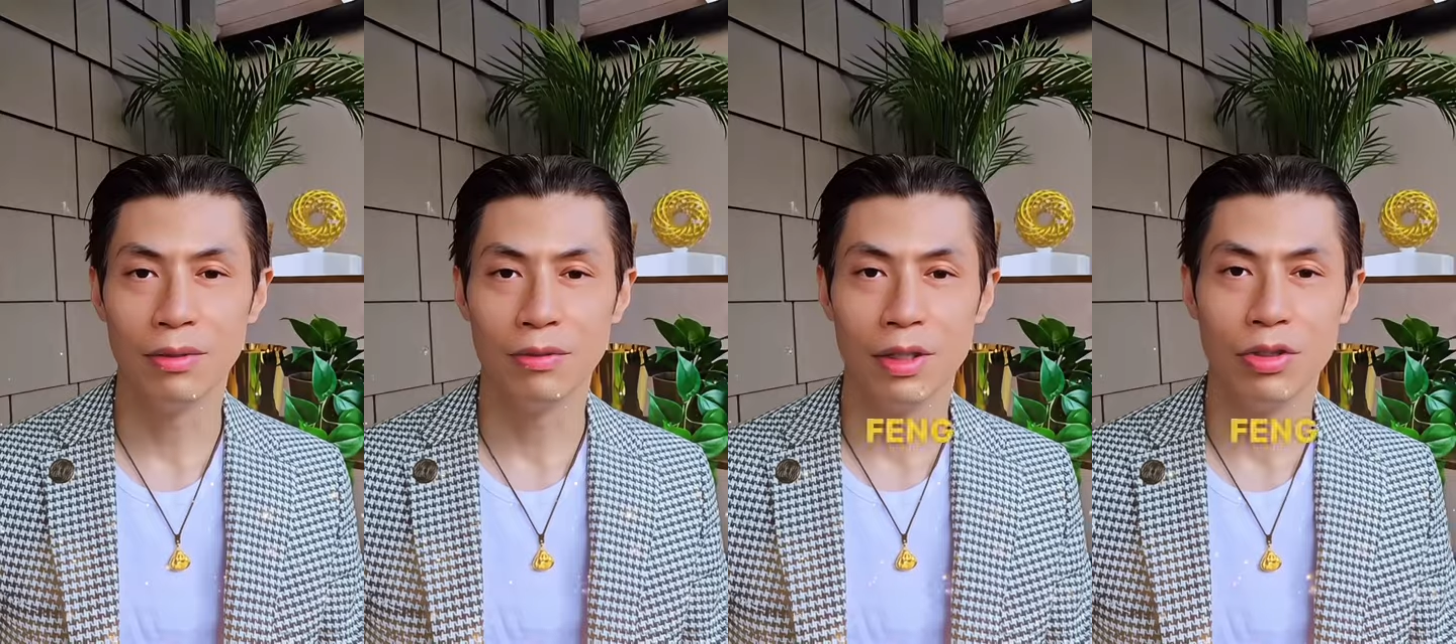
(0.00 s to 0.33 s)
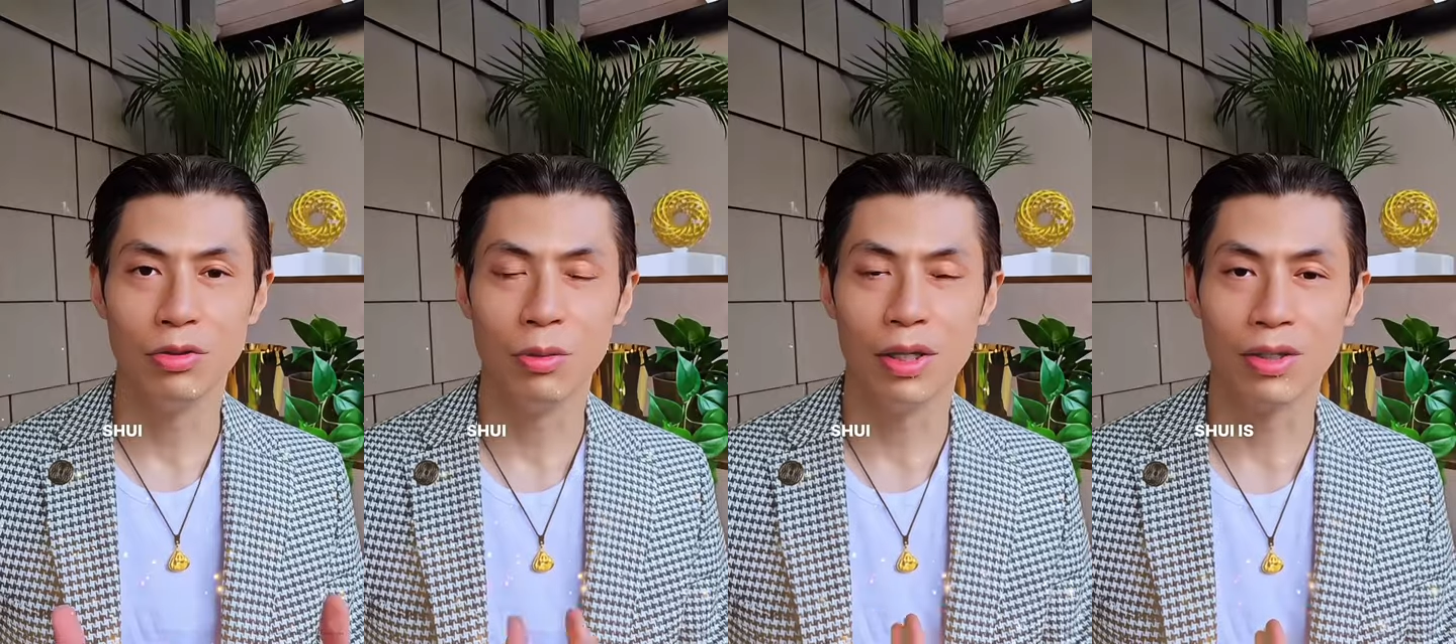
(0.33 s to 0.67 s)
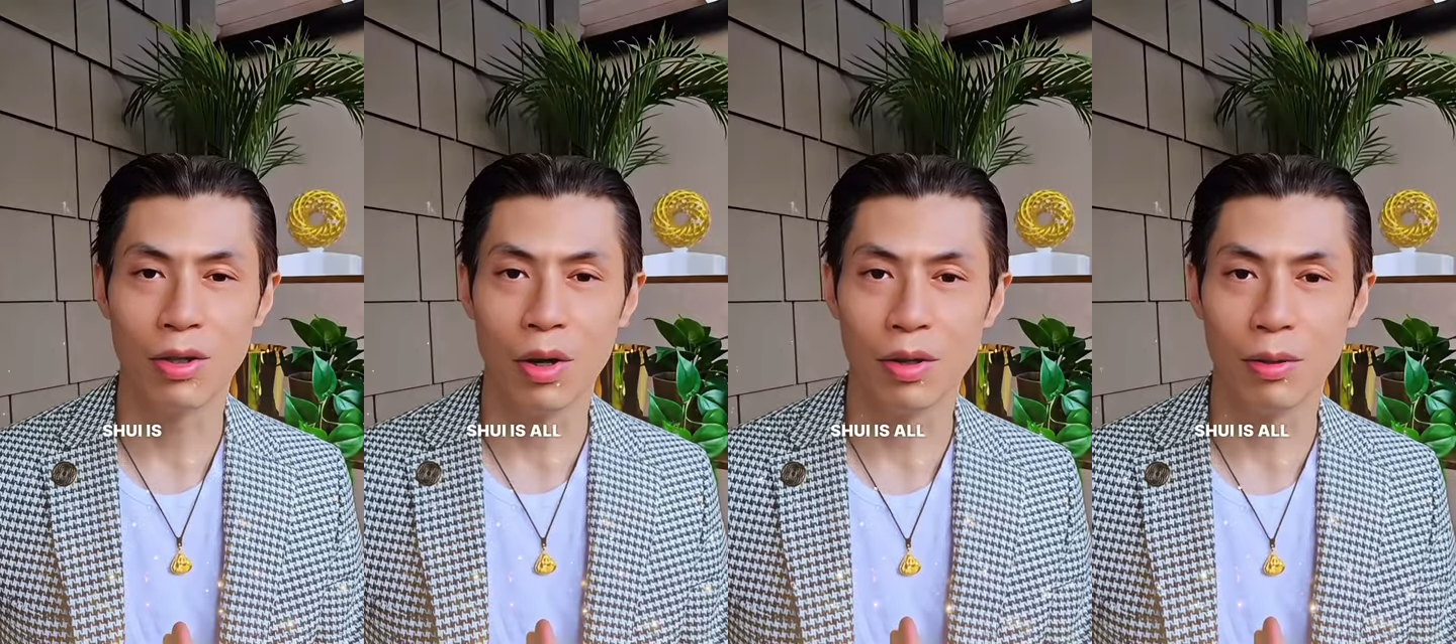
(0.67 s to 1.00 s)
Feng Shui is
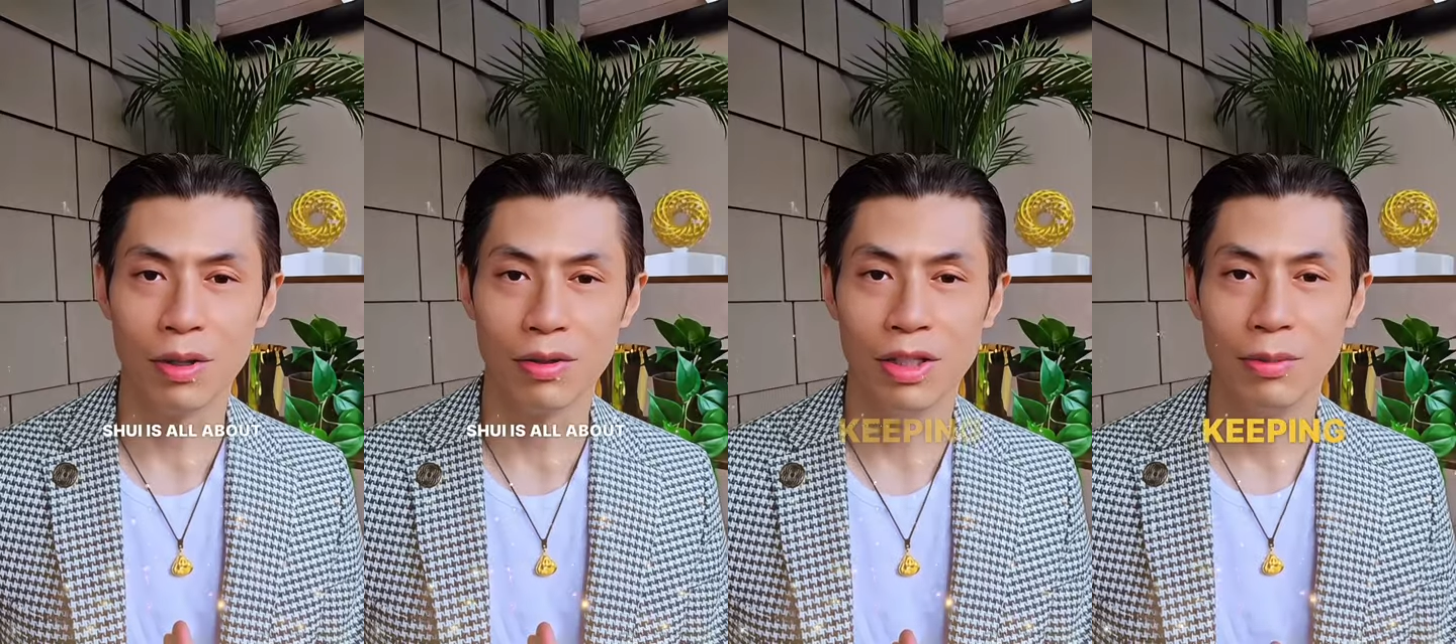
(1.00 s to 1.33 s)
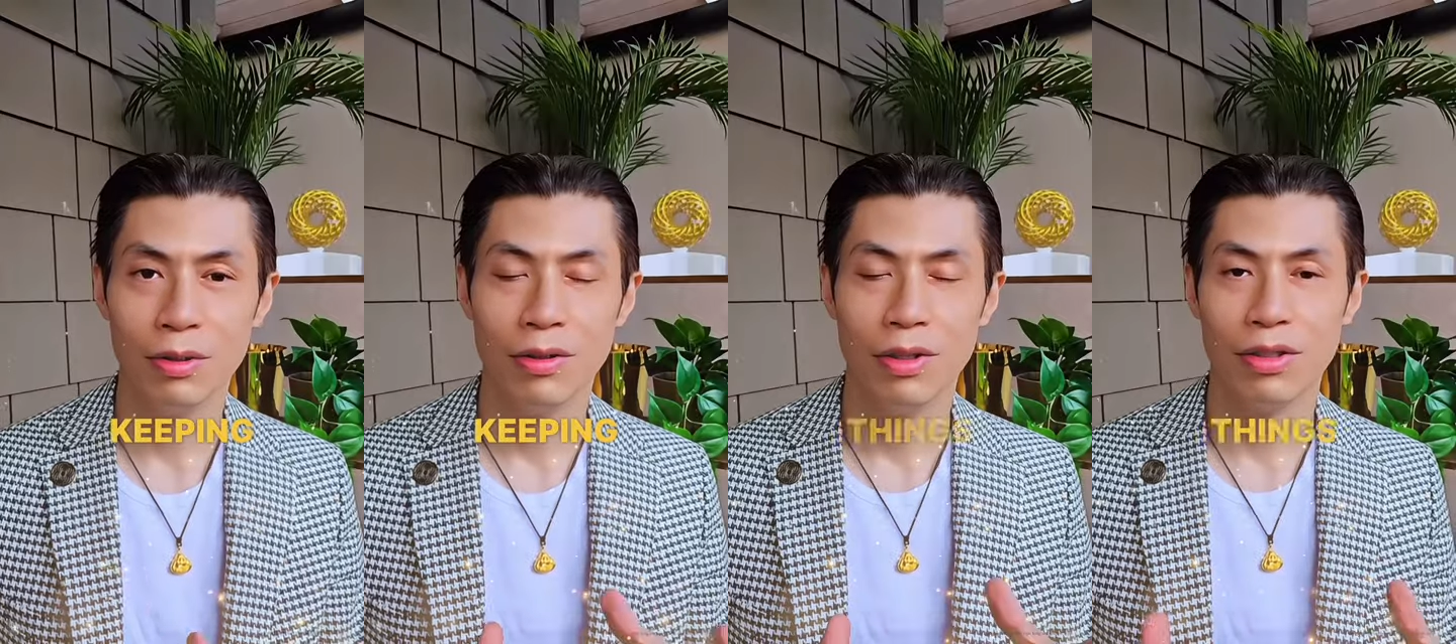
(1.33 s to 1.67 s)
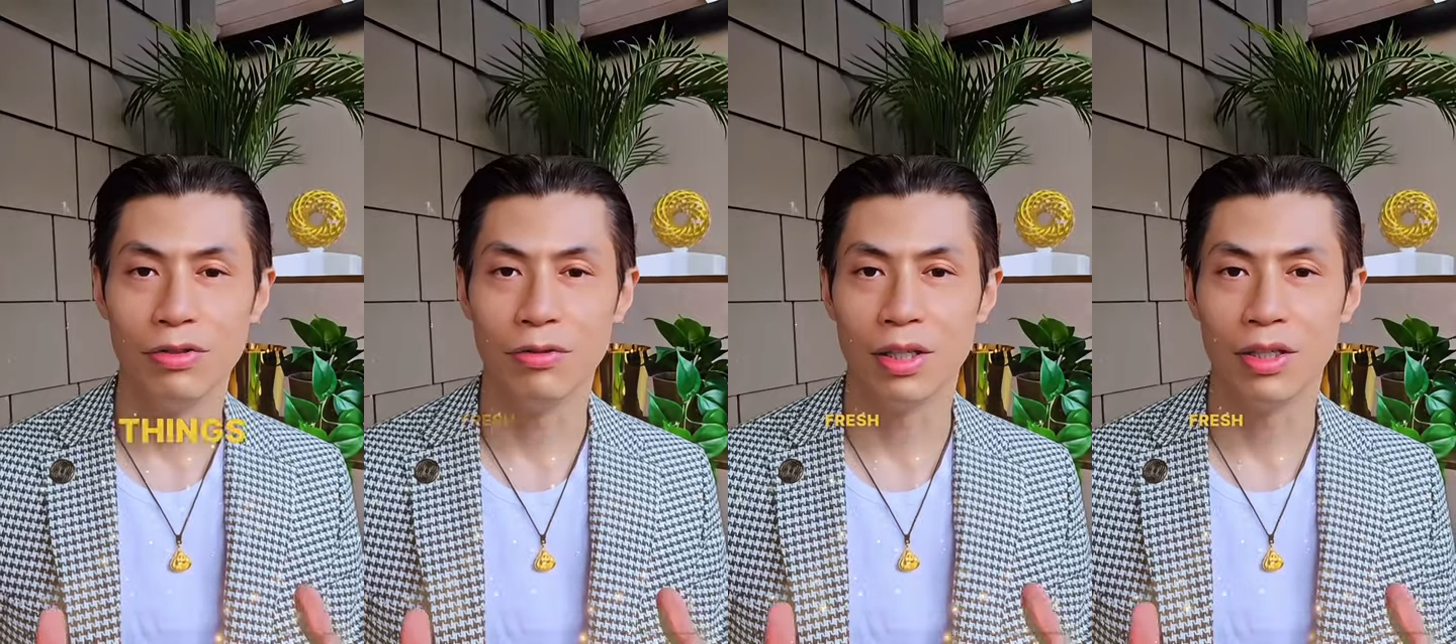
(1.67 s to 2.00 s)
all about keeping things
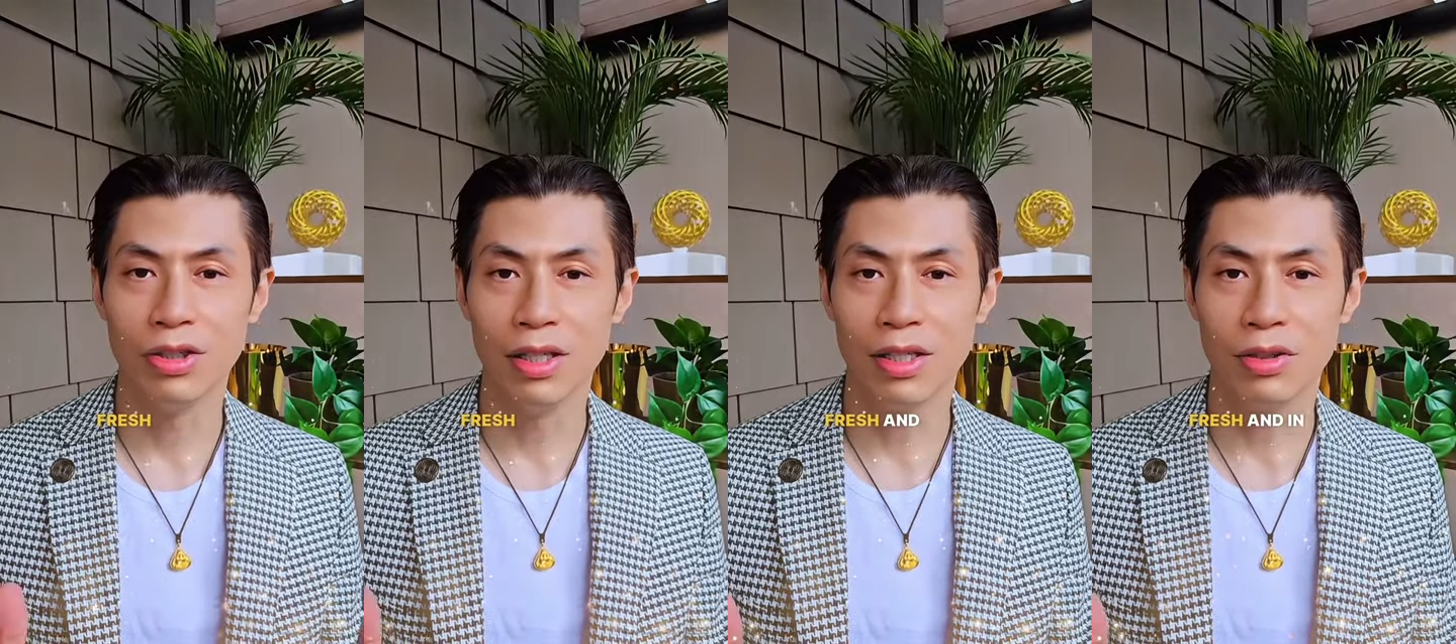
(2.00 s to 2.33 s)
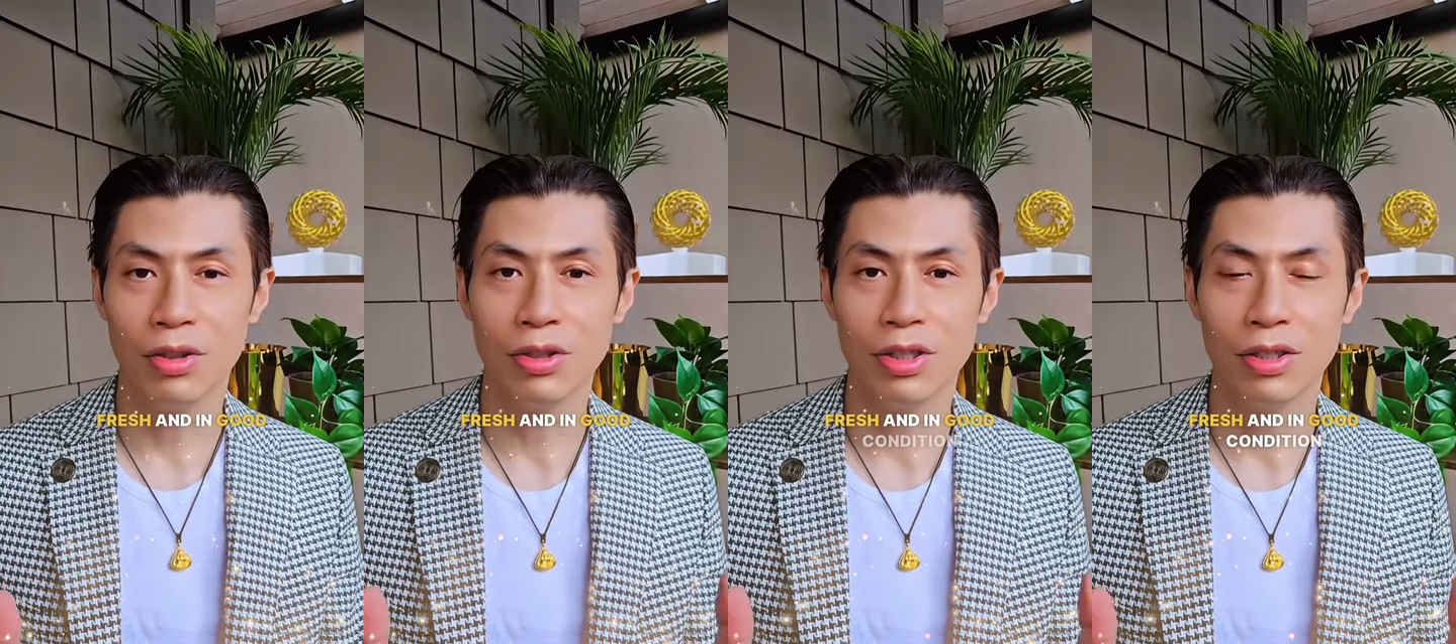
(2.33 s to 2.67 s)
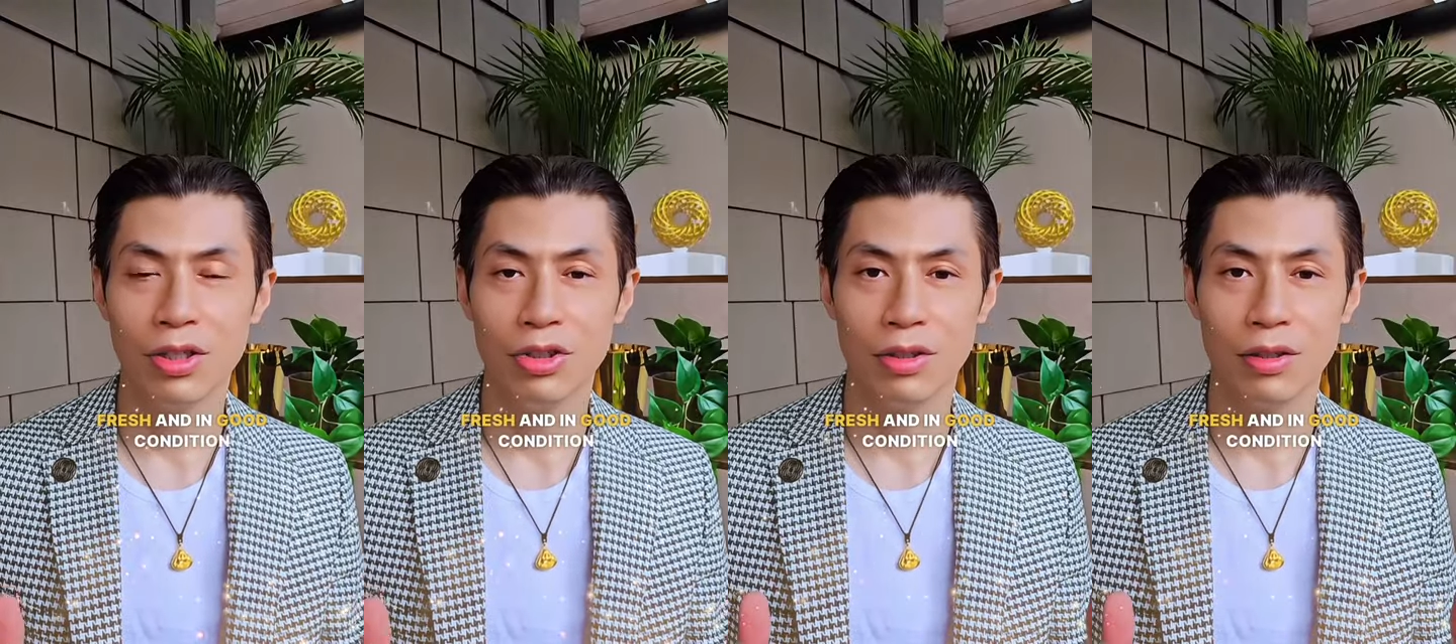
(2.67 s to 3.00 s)
fresh and in good
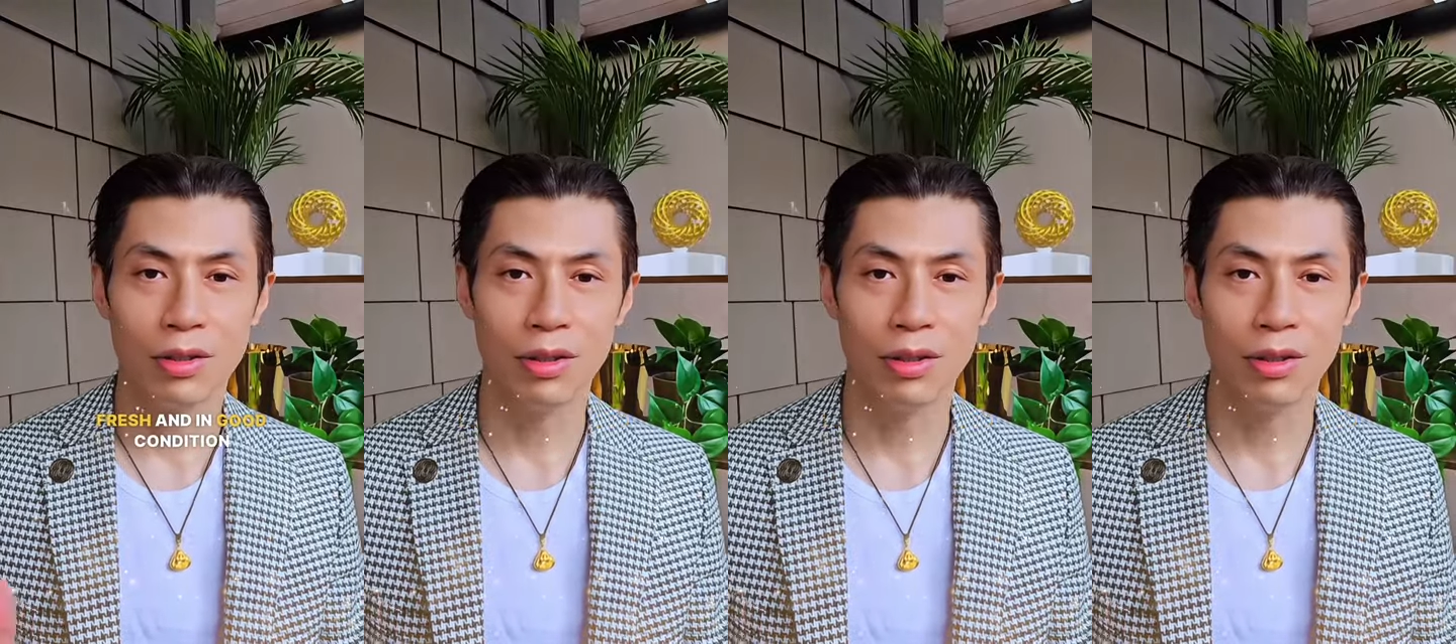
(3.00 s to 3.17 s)
condition